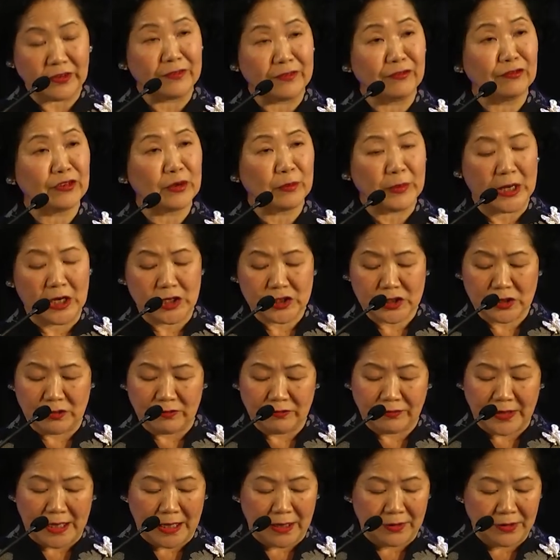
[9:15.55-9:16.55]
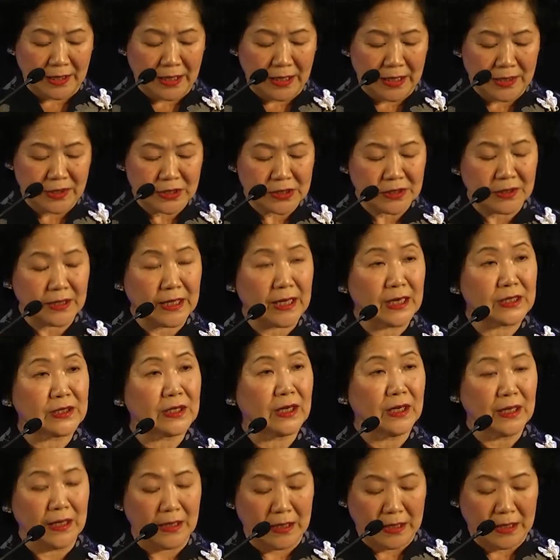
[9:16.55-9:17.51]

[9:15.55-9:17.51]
information via the internet